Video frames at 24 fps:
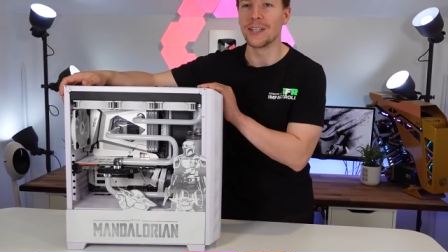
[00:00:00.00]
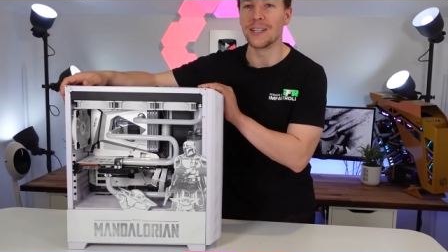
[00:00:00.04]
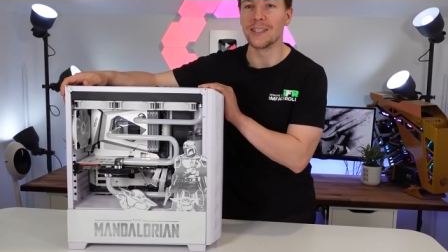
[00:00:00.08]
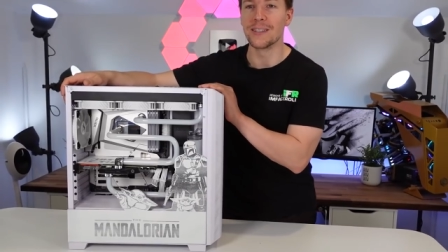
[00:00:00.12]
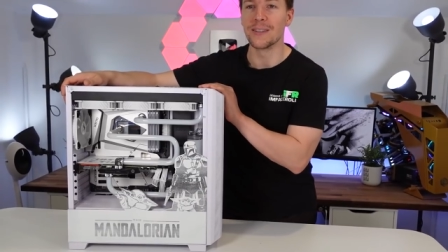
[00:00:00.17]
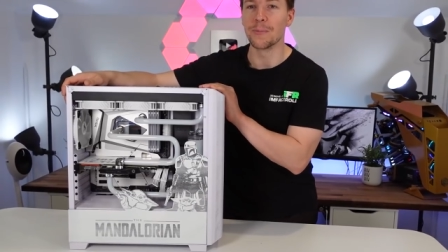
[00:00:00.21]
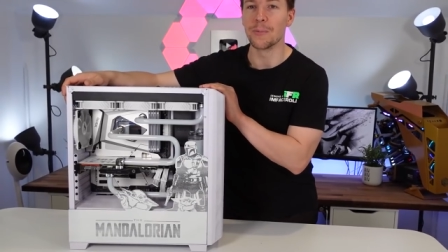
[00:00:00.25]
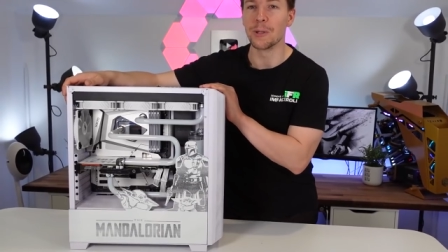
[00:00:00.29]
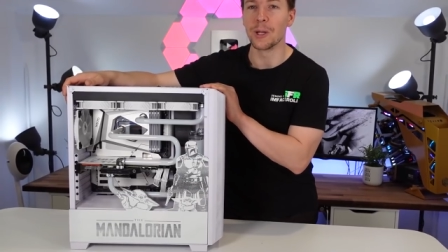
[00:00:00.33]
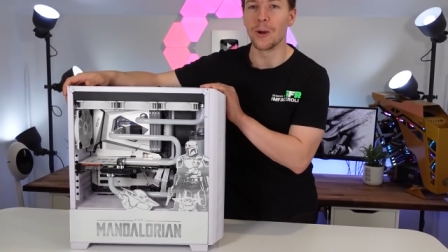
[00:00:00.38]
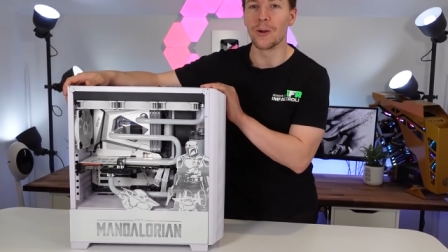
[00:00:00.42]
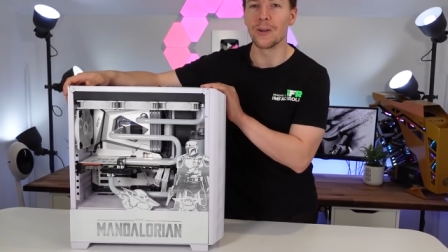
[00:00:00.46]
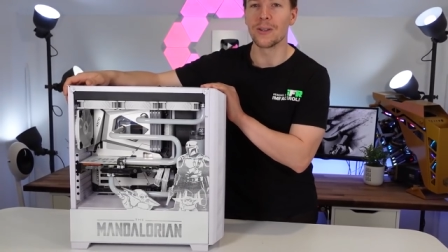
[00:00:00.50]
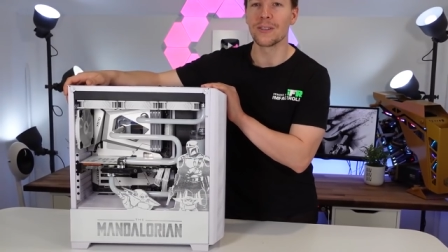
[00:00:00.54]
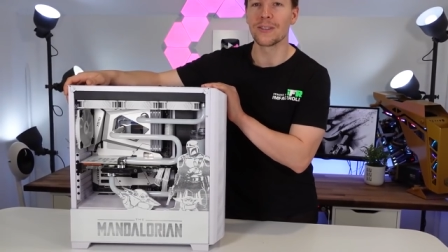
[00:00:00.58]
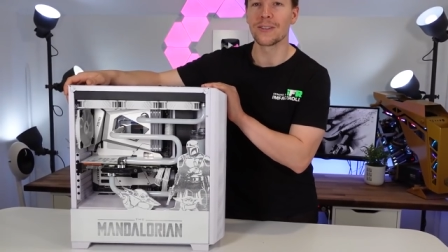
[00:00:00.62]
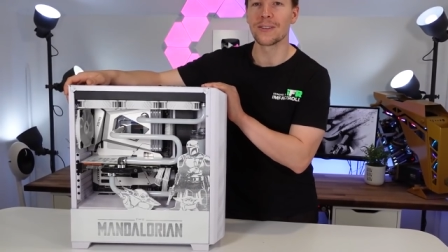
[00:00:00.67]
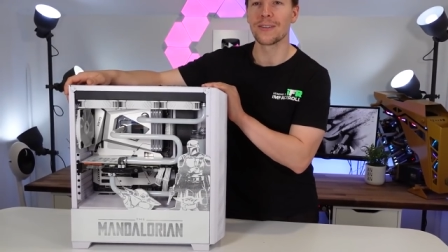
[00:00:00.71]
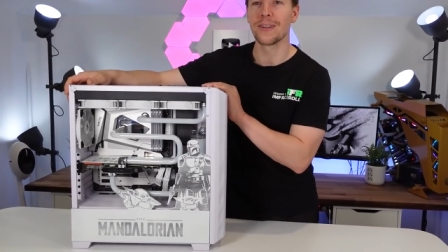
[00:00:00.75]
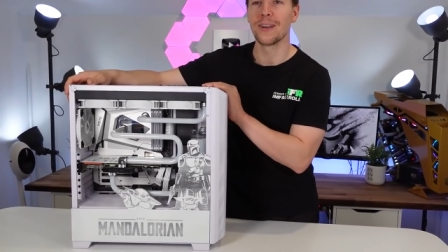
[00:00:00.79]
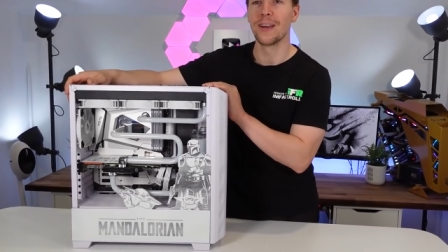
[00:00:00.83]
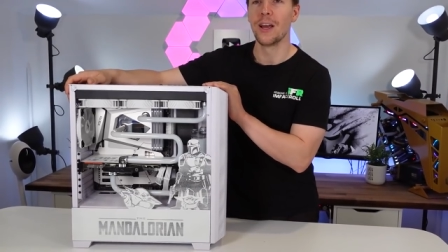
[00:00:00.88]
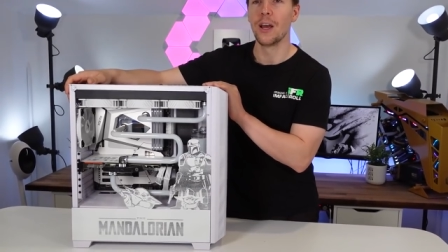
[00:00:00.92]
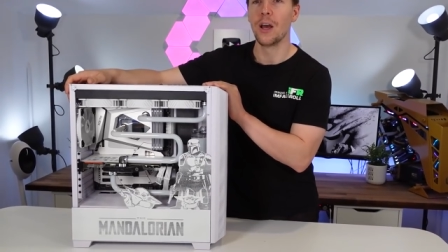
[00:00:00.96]
here, to be
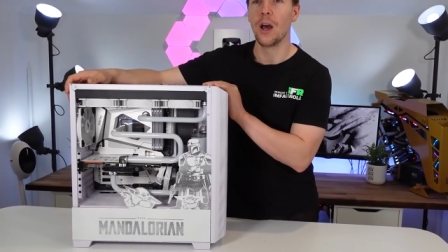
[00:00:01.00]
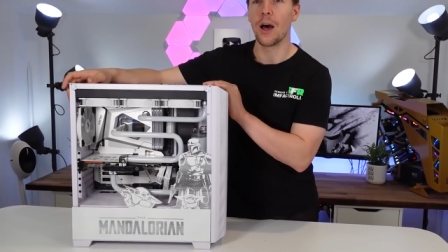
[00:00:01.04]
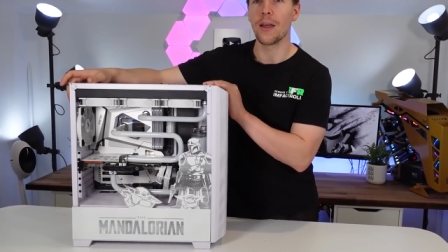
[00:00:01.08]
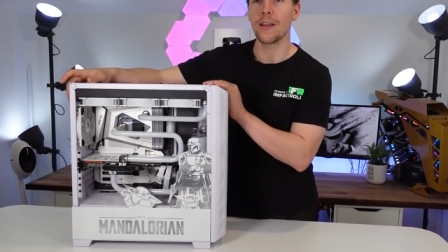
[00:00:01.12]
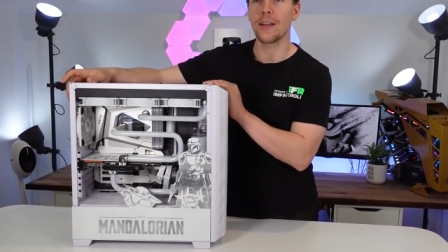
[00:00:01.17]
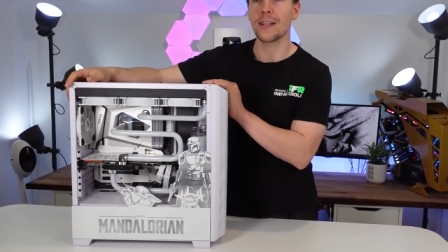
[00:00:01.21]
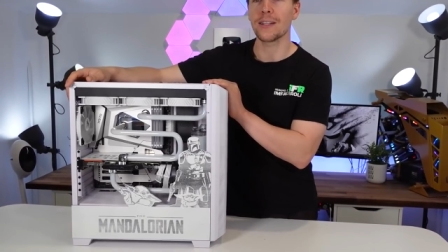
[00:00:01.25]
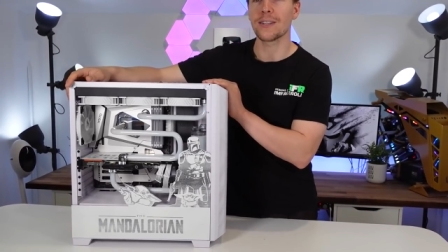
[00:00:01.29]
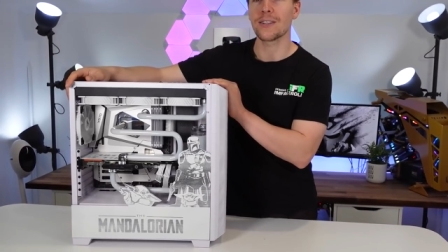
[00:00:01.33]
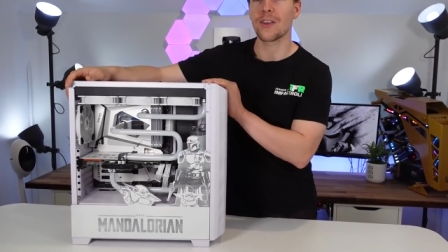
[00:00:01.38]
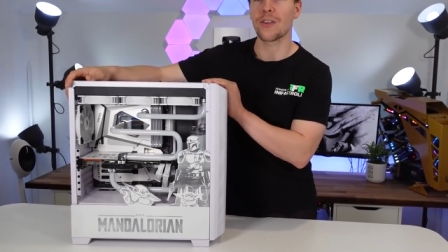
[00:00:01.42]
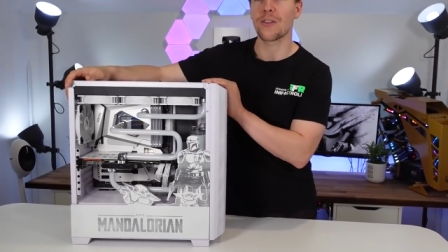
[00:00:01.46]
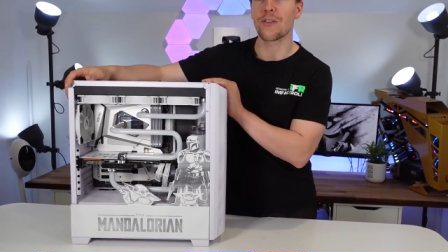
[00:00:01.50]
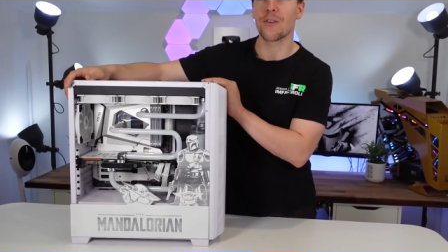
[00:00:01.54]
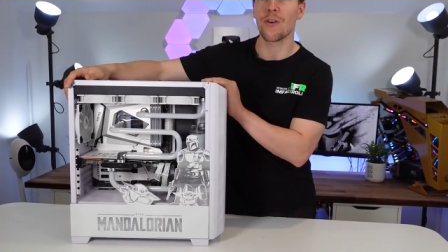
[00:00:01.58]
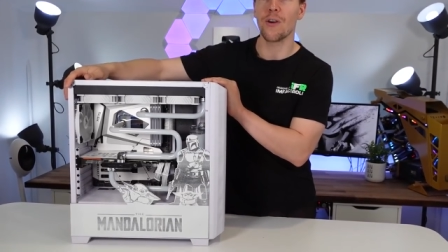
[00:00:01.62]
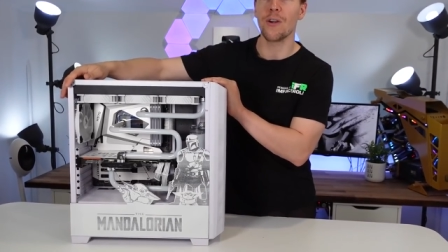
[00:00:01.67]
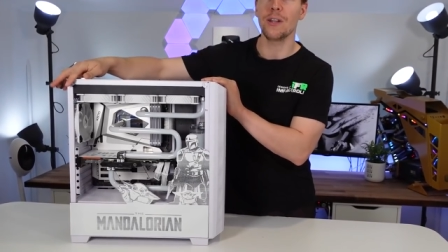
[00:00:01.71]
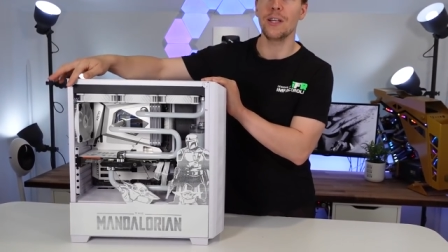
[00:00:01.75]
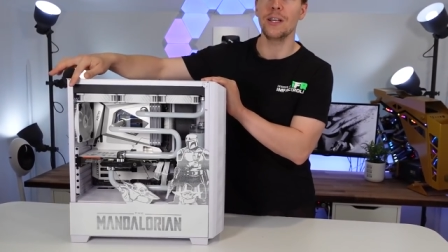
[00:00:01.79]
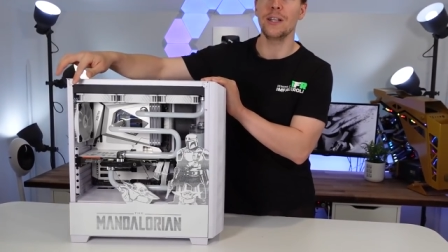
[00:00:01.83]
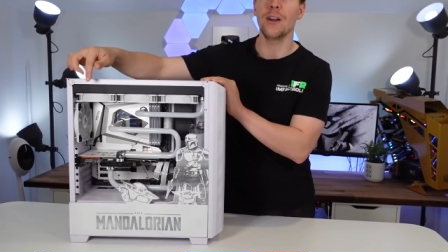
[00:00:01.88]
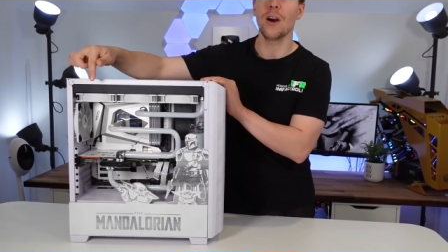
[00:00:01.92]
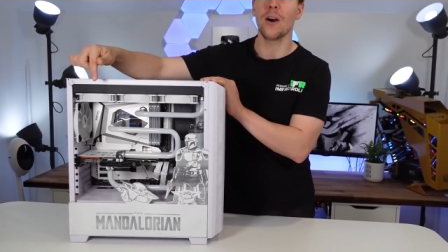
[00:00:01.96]
honest. I think there's a
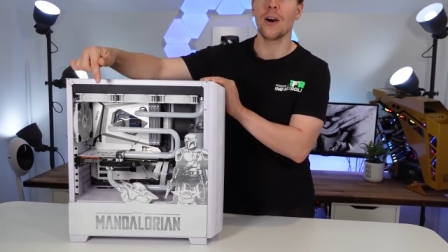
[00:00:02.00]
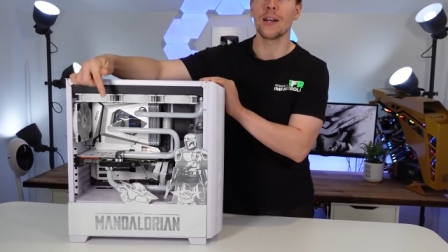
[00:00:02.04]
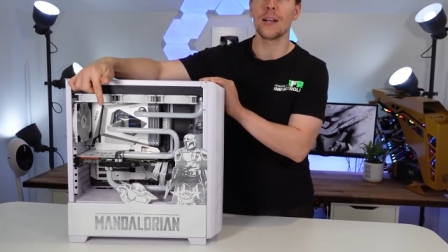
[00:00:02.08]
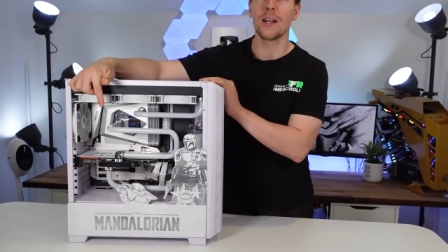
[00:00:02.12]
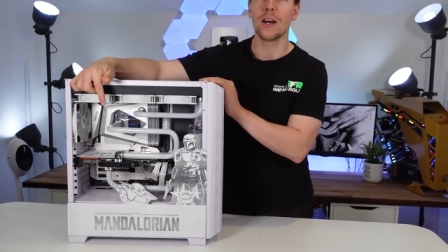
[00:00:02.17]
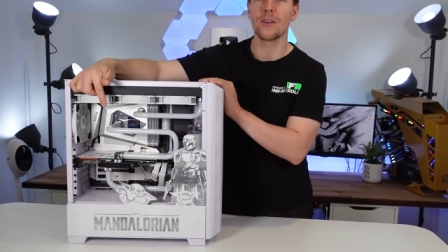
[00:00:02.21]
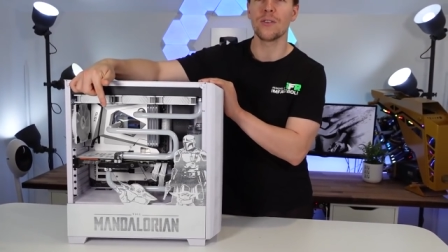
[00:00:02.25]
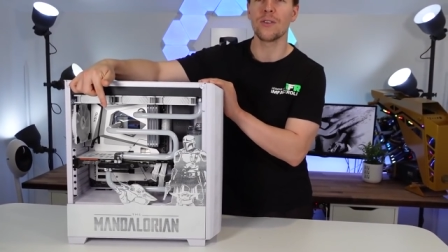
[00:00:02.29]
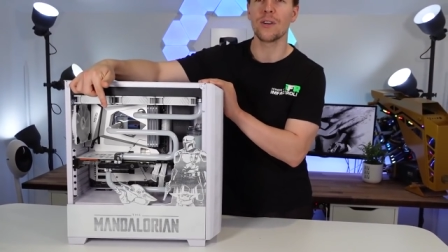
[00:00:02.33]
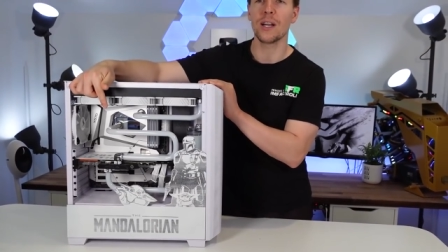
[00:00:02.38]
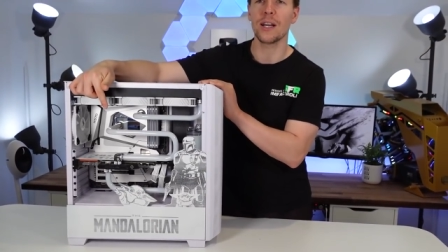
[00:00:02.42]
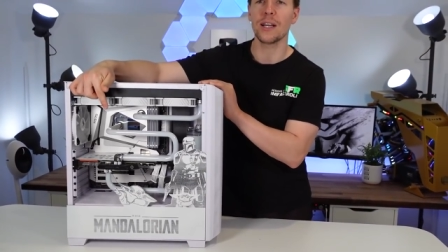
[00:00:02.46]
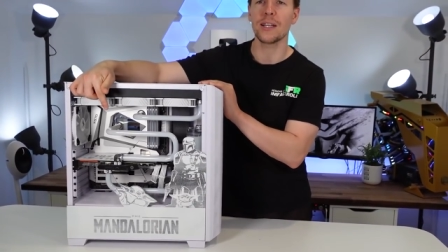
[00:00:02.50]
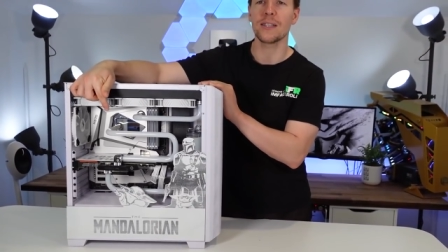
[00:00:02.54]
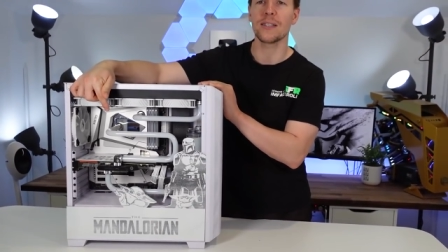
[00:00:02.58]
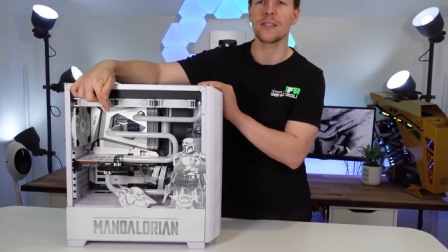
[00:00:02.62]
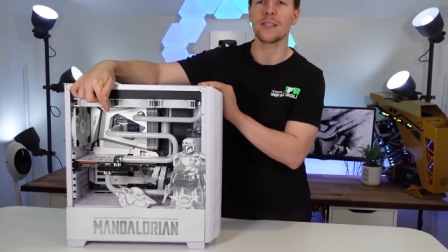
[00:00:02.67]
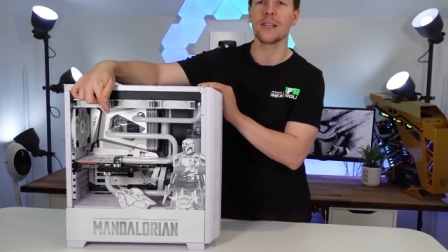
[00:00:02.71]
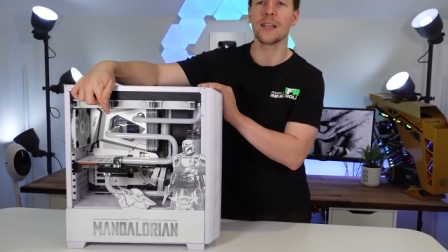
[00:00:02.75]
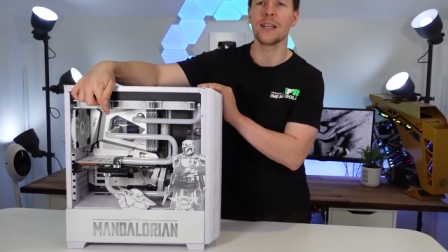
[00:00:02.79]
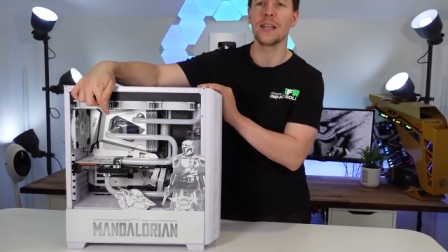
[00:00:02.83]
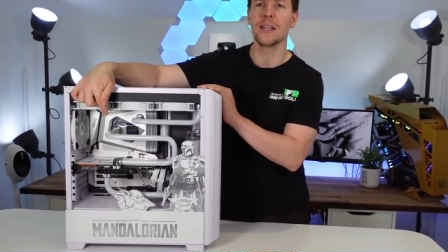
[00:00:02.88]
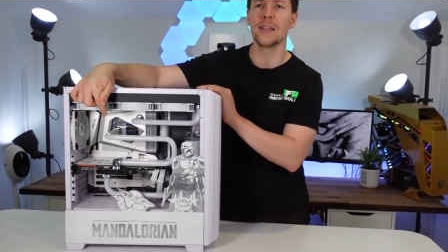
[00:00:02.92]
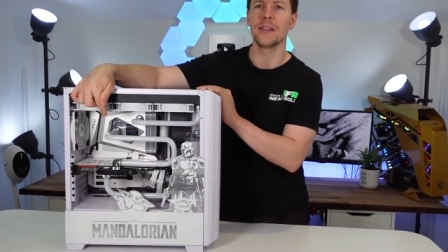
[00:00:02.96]

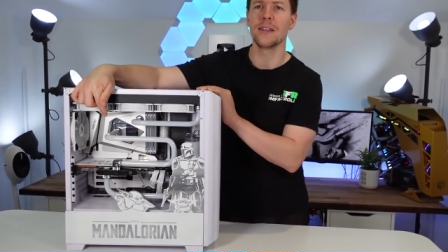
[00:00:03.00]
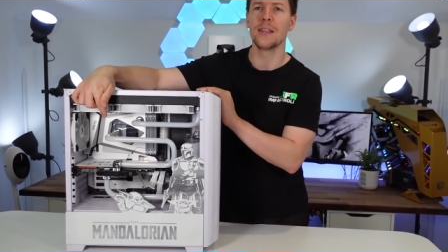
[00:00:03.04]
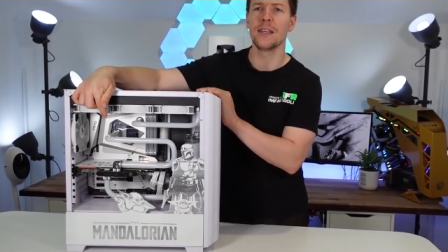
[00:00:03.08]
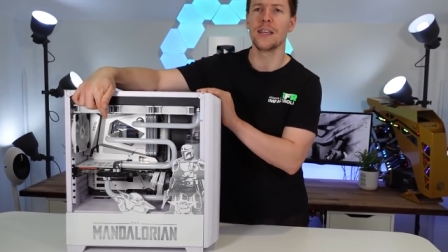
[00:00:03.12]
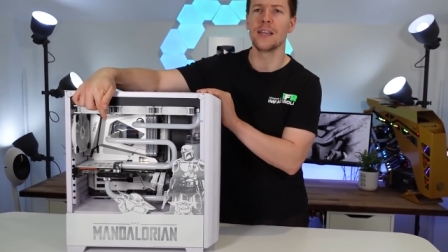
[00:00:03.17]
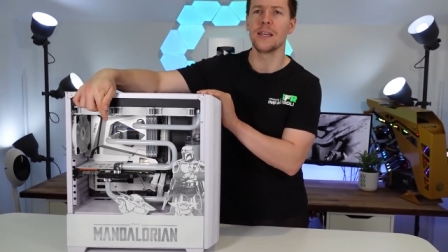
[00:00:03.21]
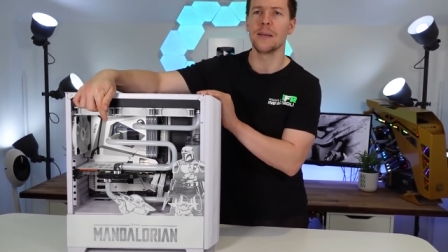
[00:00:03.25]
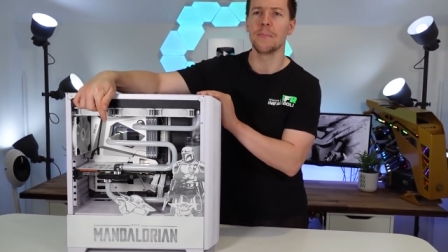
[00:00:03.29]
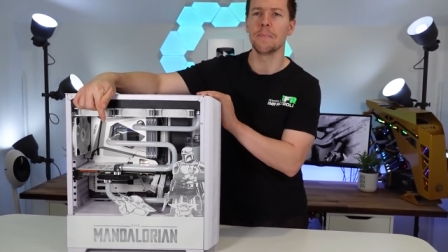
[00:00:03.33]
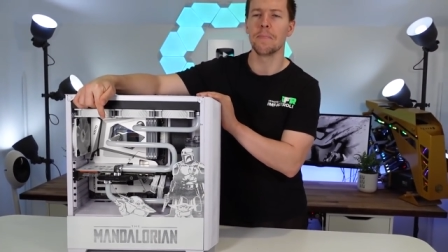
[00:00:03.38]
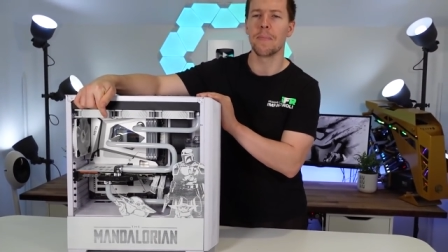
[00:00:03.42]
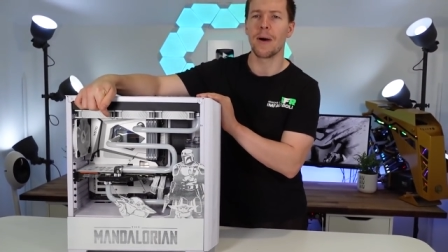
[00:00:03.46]
3900X in the